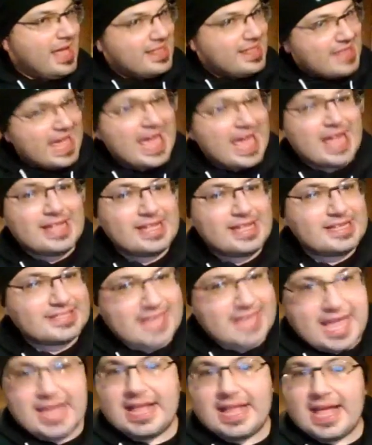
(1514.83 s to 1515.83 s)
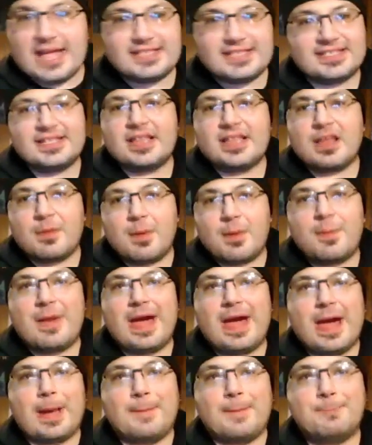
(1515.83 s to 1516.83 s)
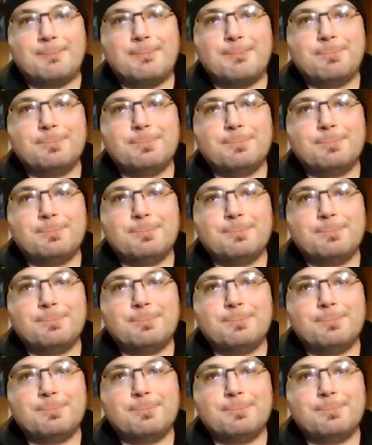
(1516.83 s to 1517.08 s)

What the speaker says: And that is 8 heads in the double bag.